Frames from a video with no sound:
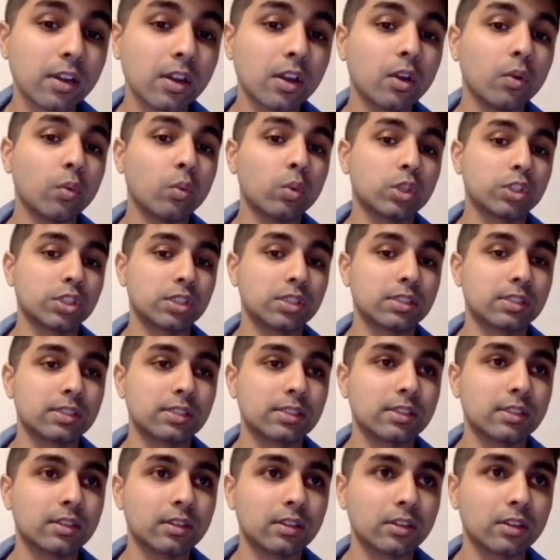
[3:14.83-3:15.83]
which is
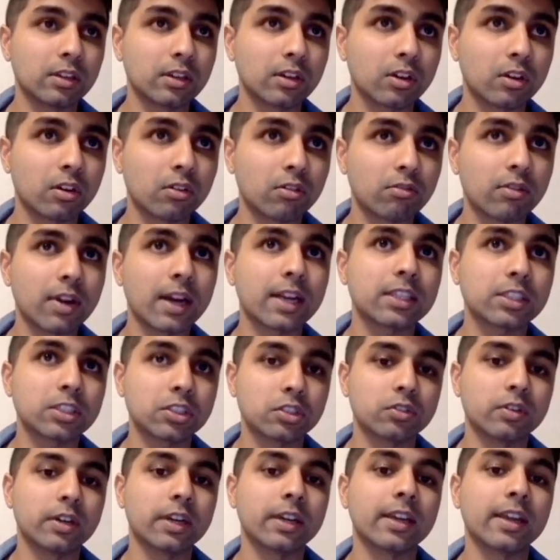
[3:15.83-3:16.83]
the correct
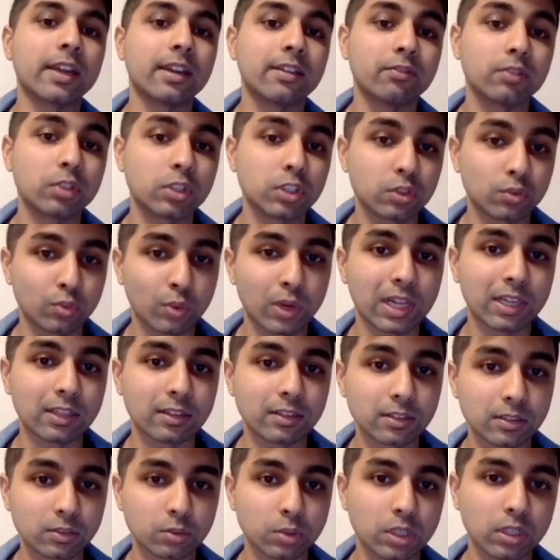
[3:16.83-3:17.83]
string and which is valid
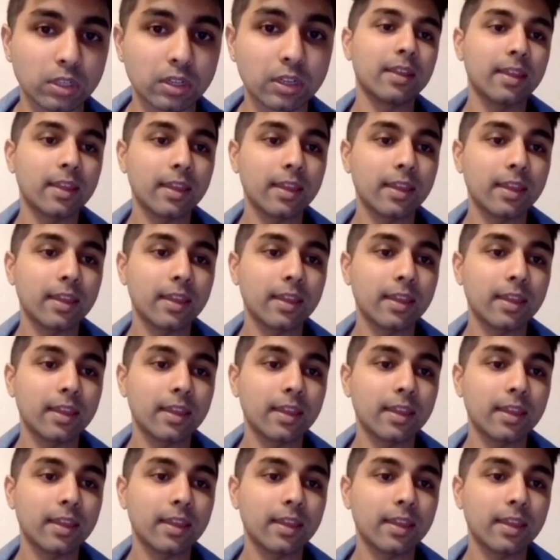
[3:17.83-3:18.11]
as well.